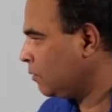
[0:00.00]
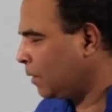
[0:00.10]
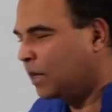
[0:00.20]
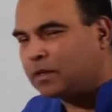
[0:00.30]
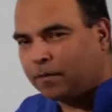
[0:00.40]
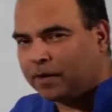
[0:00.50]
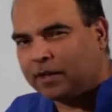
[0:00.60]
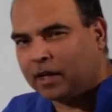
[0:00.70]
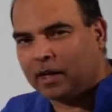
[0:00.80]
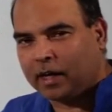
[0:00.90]
But it's a very
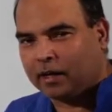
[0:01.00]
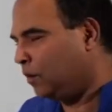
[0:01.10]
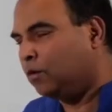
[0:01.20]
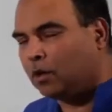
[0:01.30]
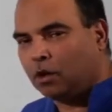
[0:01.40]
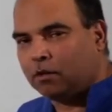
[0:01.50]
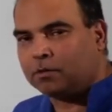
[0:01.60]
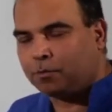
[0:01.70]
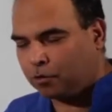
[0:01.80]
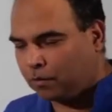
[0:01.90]
thin line. You can always
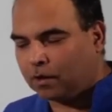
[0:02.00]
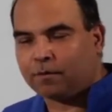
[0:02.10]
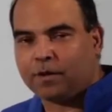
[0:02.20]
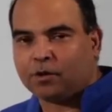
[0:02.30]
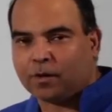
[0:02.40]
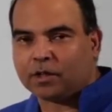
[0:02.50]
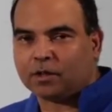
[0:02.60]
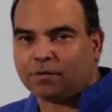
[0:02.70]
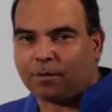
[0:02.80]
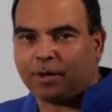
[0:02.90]
put one of these
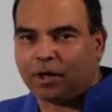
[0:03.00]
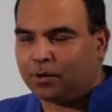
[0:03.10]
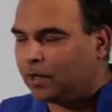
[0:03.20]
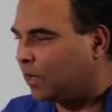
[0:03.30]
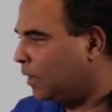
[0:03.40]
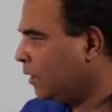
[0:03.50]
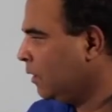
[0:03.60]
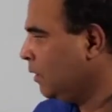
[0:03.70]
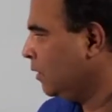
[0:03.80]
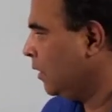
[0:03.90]
questions from here to there.
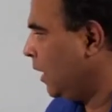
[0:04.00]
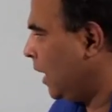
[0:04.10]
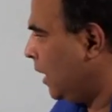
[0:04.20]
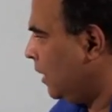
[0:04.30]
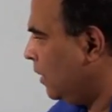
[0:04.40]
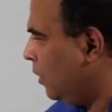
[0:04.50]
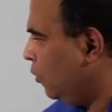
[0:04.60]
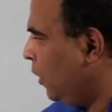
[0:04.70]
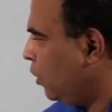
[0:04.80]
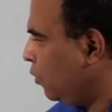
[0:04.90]
And
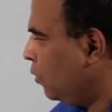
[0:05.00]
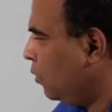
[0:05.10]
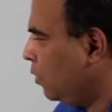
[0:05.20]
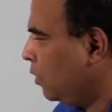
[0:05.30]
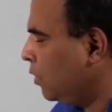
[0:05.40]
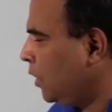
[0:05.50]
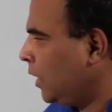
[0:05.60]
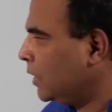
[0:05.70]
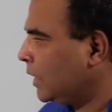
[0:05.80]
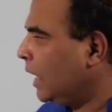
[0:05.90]
you need to
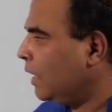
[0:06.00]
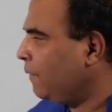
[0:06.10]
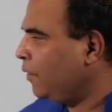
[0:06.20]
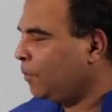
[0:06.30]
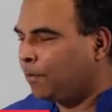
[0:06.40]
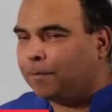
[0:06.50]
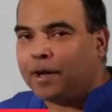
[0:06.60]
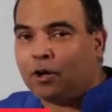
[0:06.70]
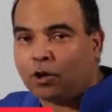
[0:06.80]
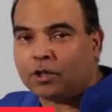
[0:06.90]
understand that when you're
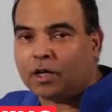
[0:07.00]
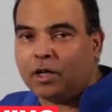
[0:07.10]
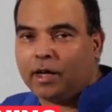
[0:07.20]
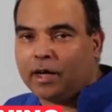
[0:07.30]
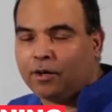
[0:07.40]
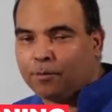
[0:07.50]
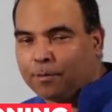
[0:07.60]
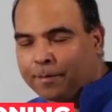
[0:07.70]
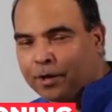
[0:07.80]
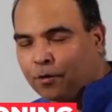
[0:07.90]
preparing logical DI and you're
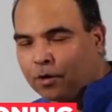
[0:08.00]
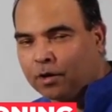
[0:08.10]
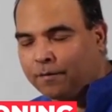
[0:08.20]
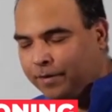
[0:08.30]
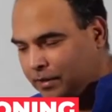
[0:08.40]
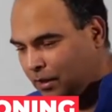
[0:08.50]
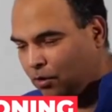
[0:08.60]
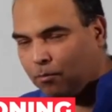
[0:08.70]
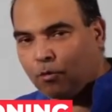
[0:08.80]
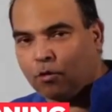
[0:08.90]
preparing quantitative reasoning,
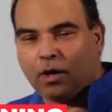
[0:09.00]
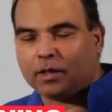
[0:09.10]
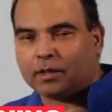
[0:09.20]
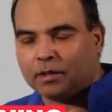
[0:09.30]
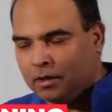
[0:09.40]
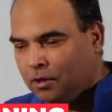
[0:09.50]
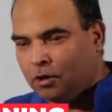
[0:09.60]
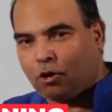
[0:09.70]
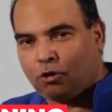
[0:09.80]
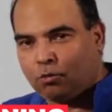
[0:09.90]
you're more or less
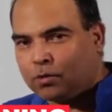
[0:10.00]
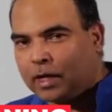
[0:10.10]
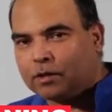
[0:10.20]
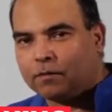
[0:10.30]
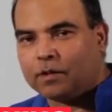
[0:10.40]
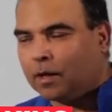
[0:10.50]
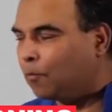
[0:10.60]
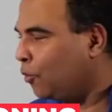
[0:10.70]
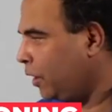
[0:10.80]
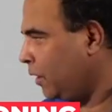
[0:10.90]
on two sides of the same
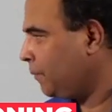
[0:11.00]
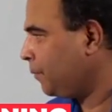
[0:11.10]
coin.